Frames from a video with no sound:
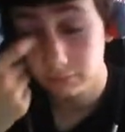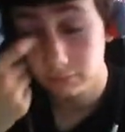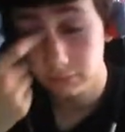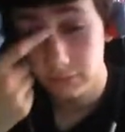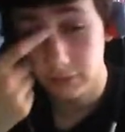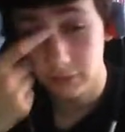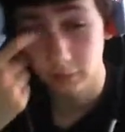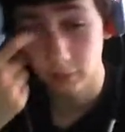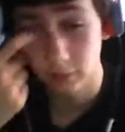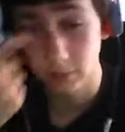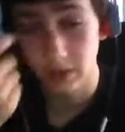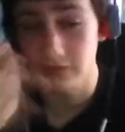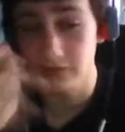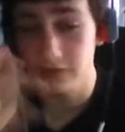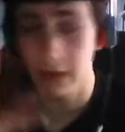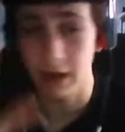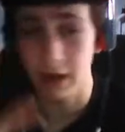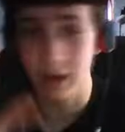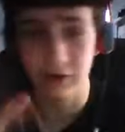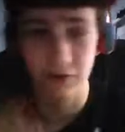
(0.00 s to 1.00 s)
Never mind.
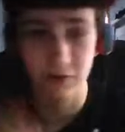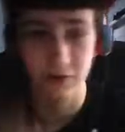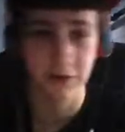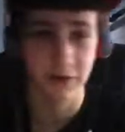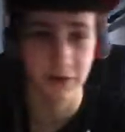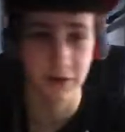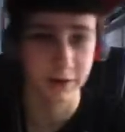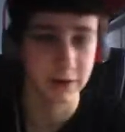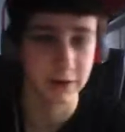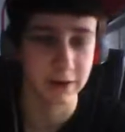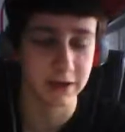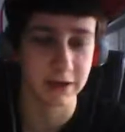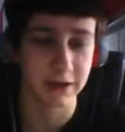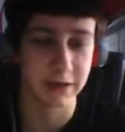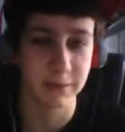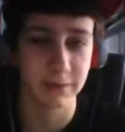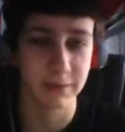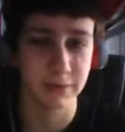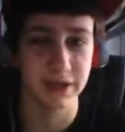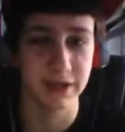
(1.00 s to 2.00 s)
I just sound like a
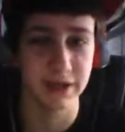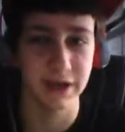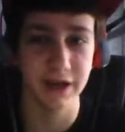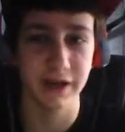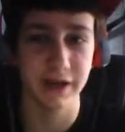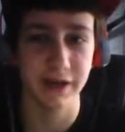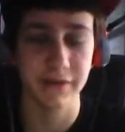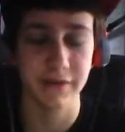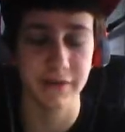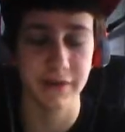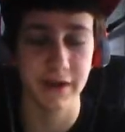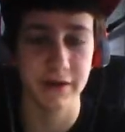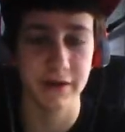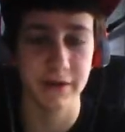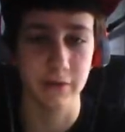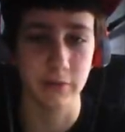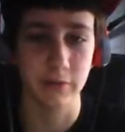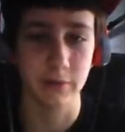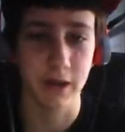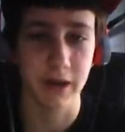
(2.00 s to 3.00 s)
complete idiot there.
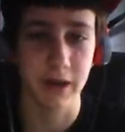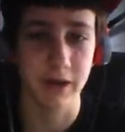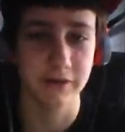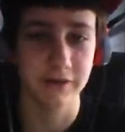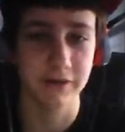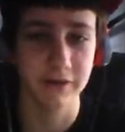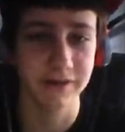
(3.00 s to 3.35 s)
Never mind.